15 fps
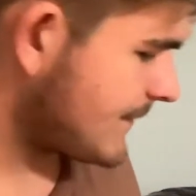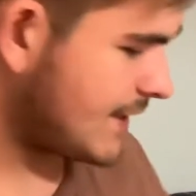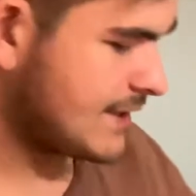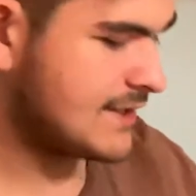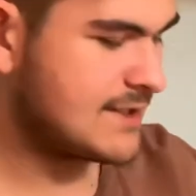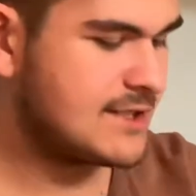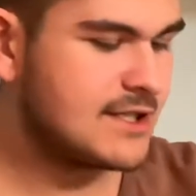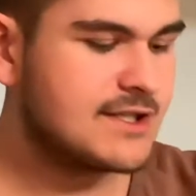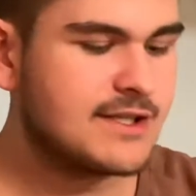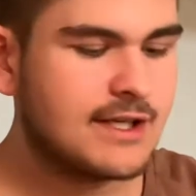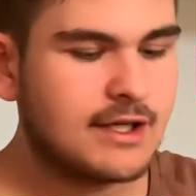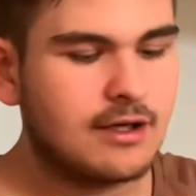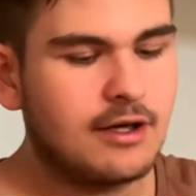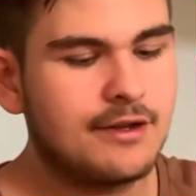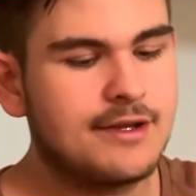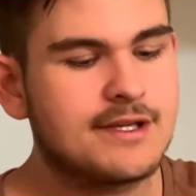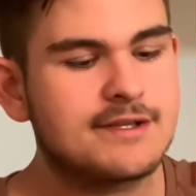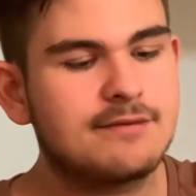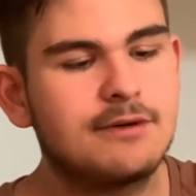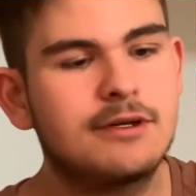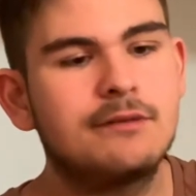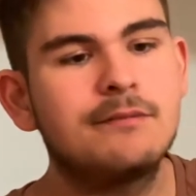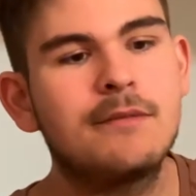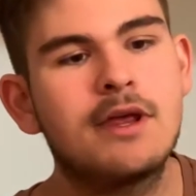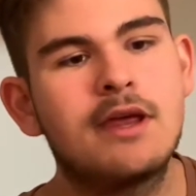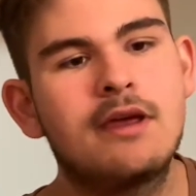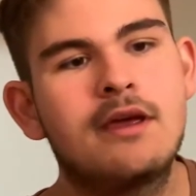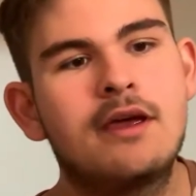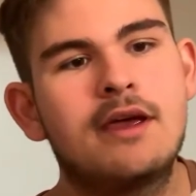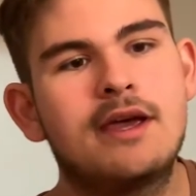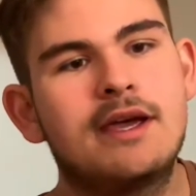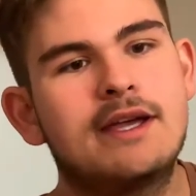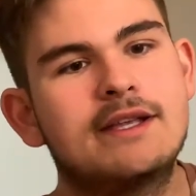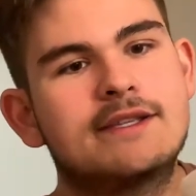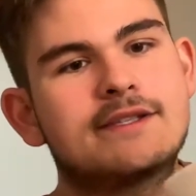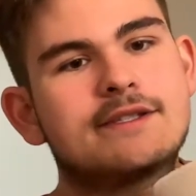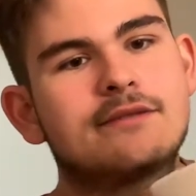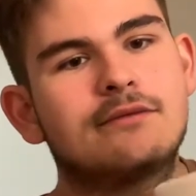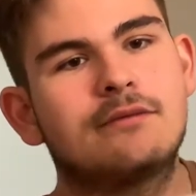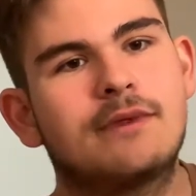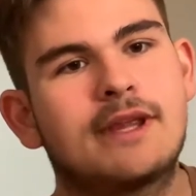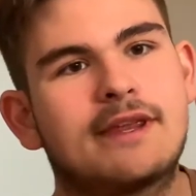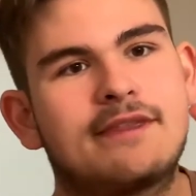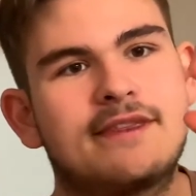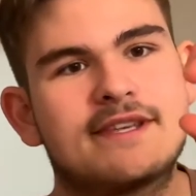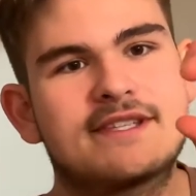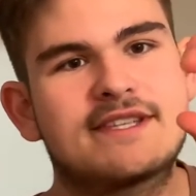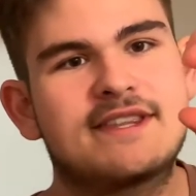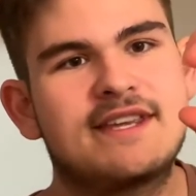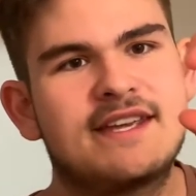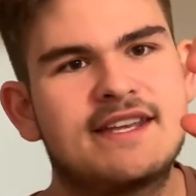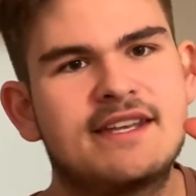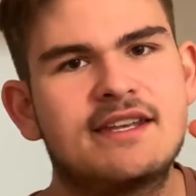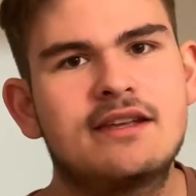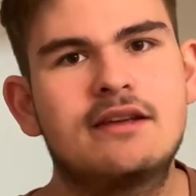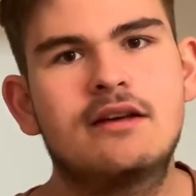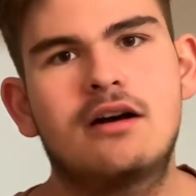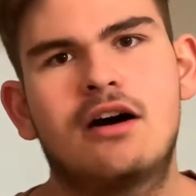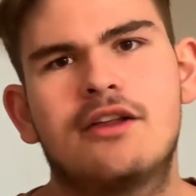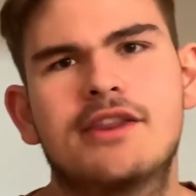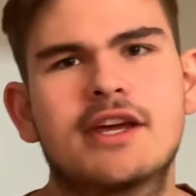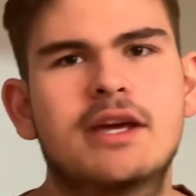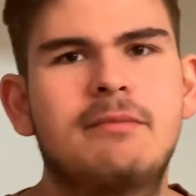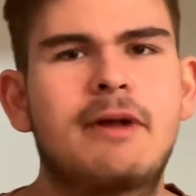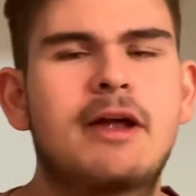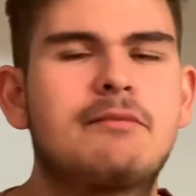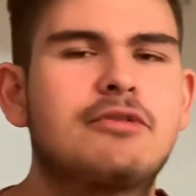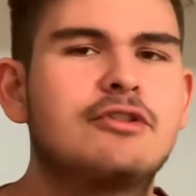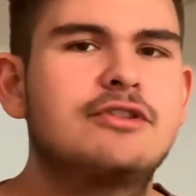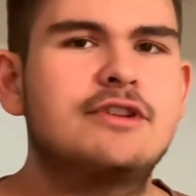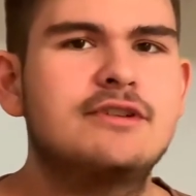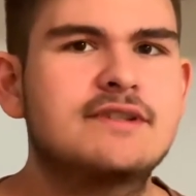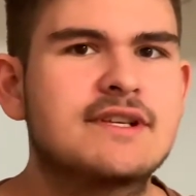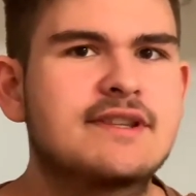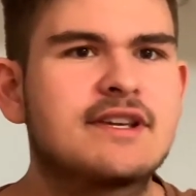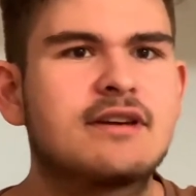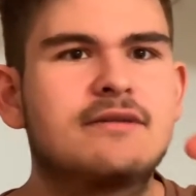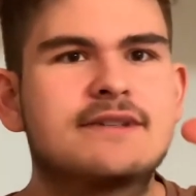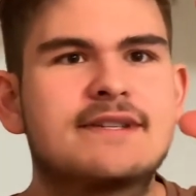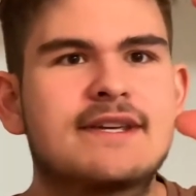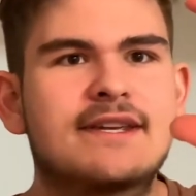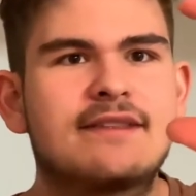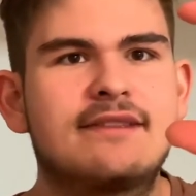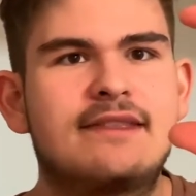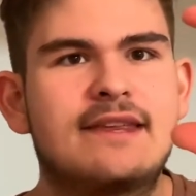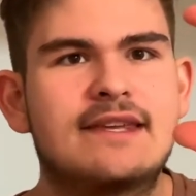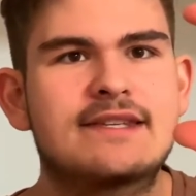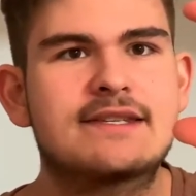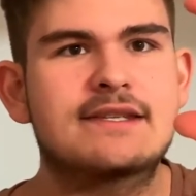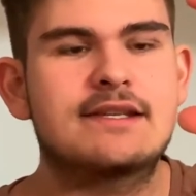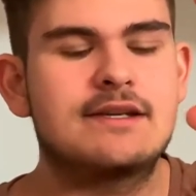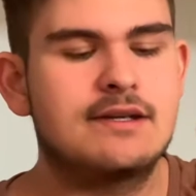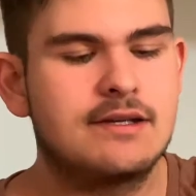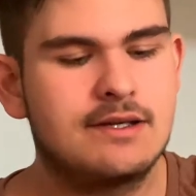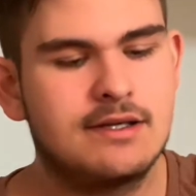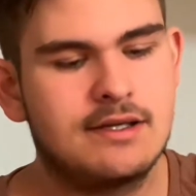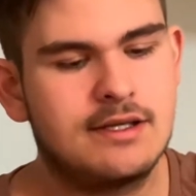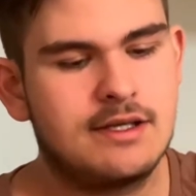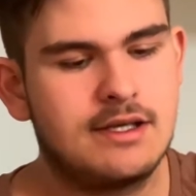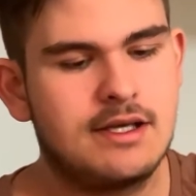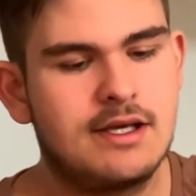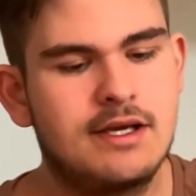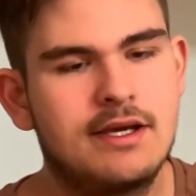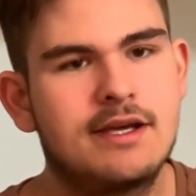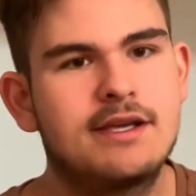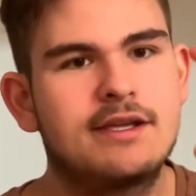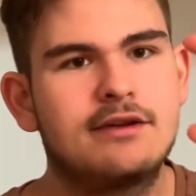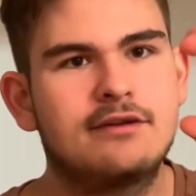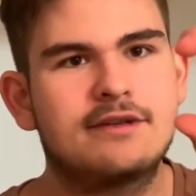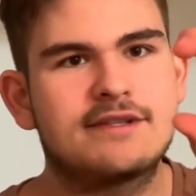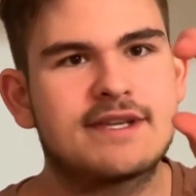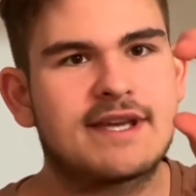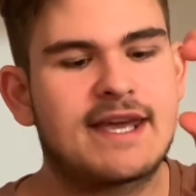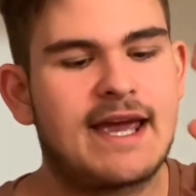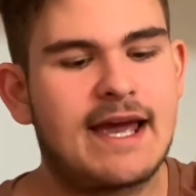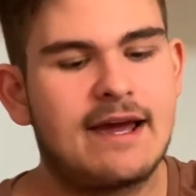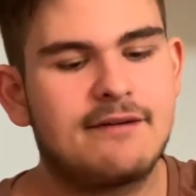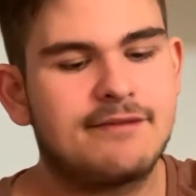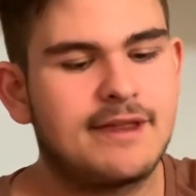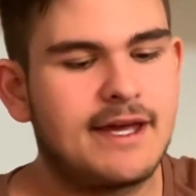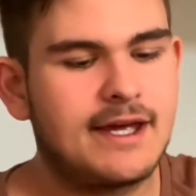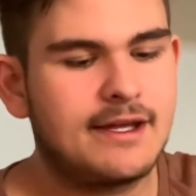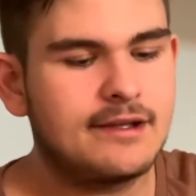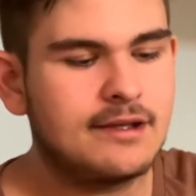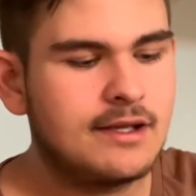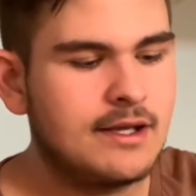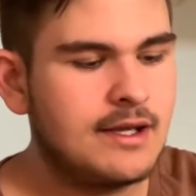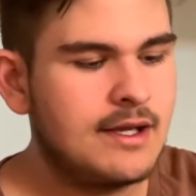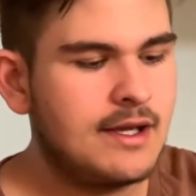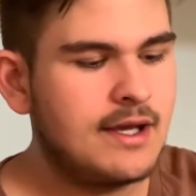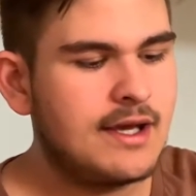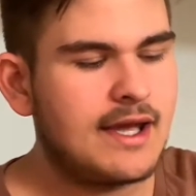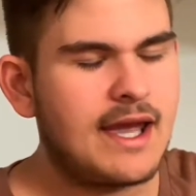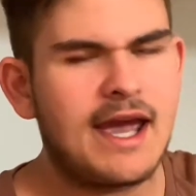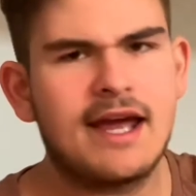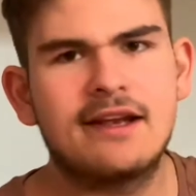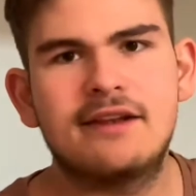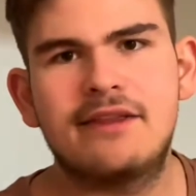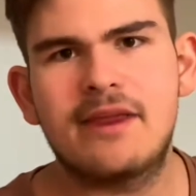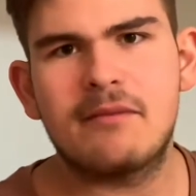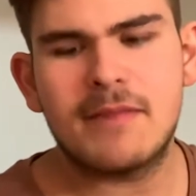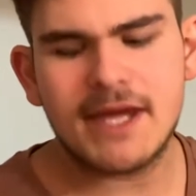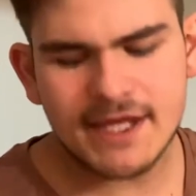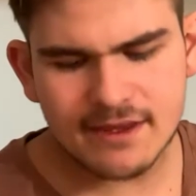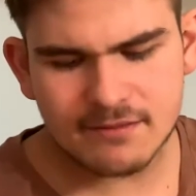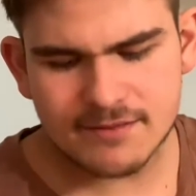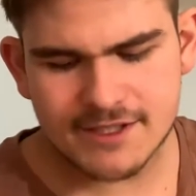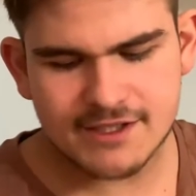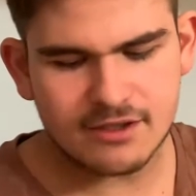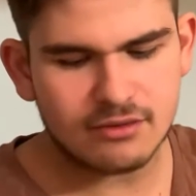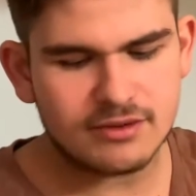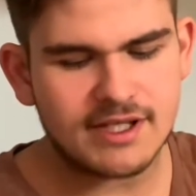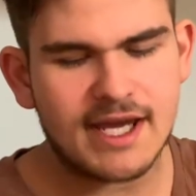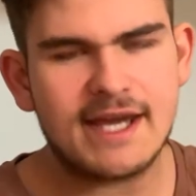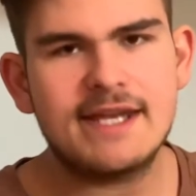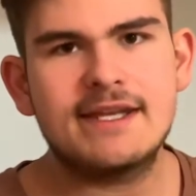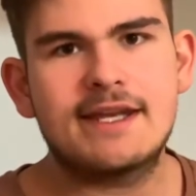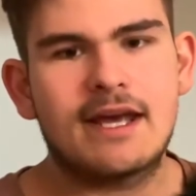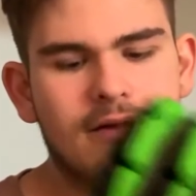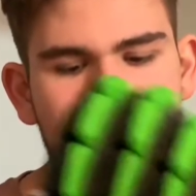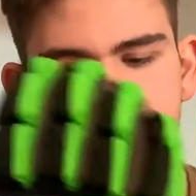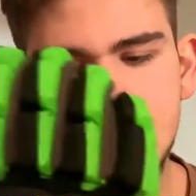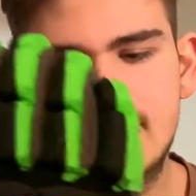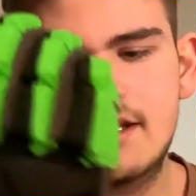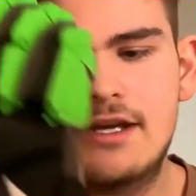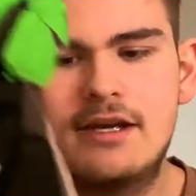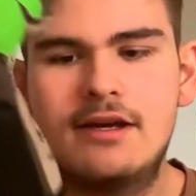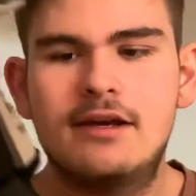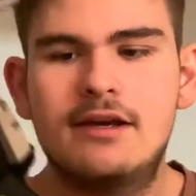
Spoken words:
And just like on this one, it's like this thin. On the Command Pro 2s, I think it was like this. Here it's like half that. And they make them so tight now. Like,